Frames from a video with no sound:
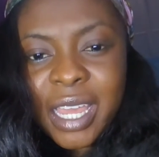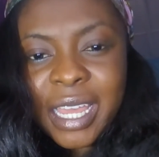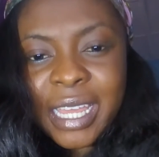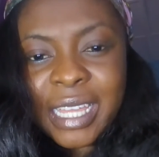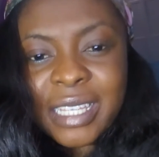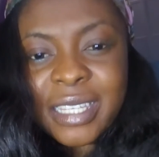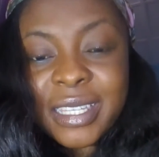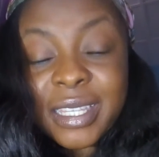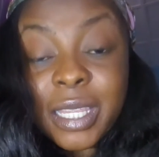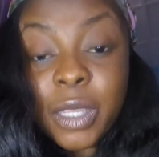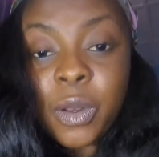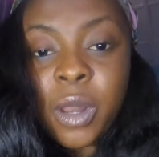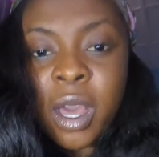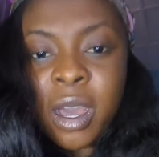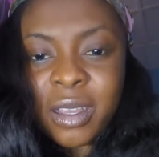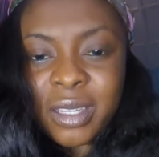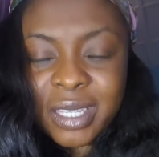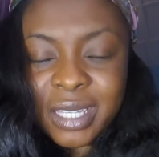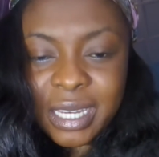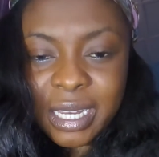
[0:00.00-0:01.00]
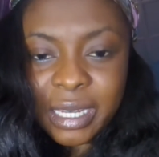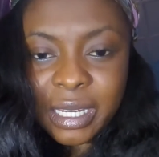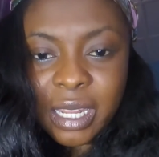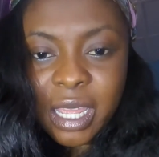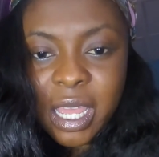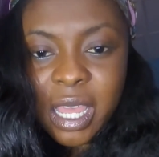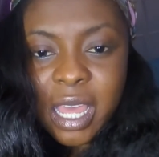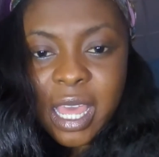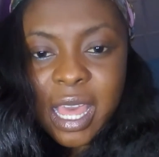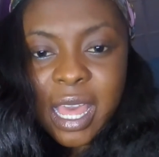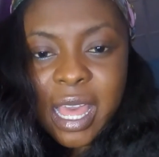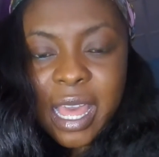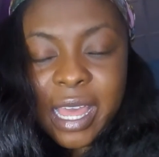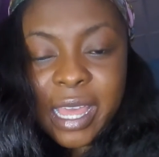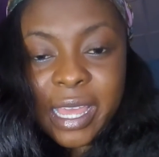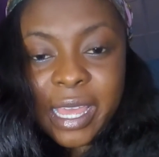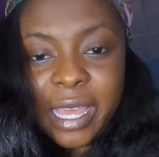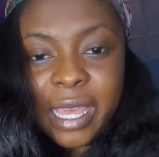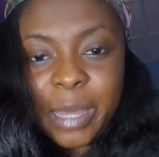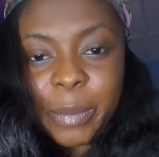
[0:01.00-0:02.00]
He's still hustling,
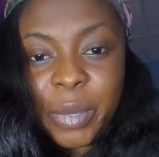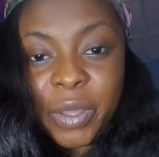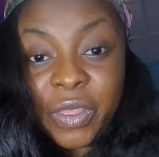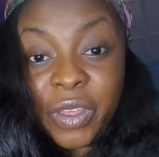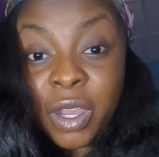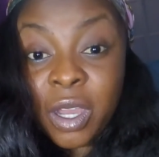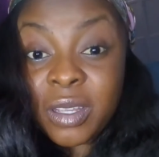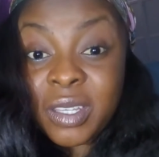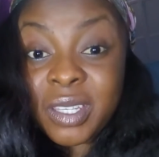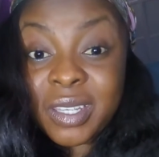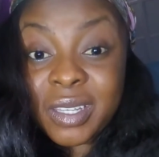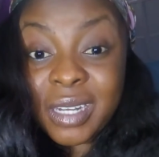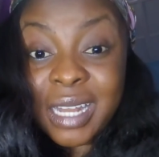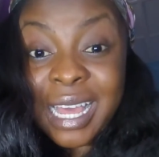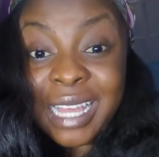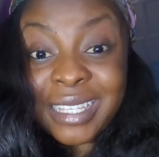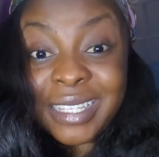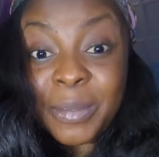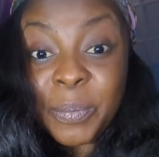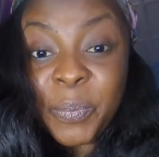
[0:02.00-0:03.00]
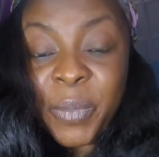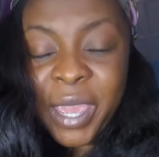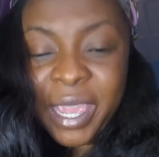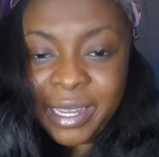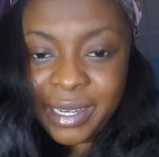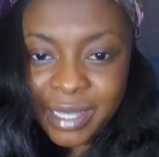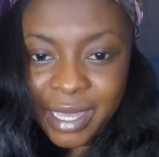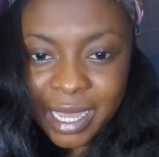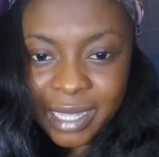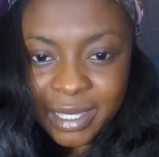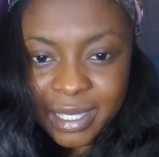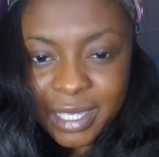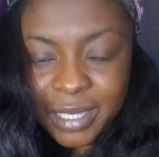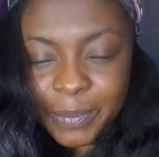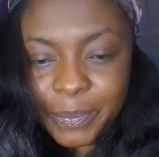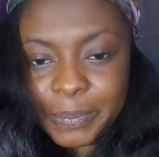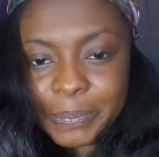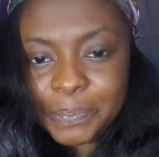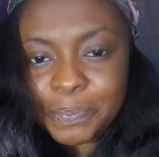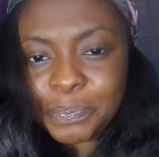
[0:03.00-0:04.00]
but the hustle hasn't paid yet.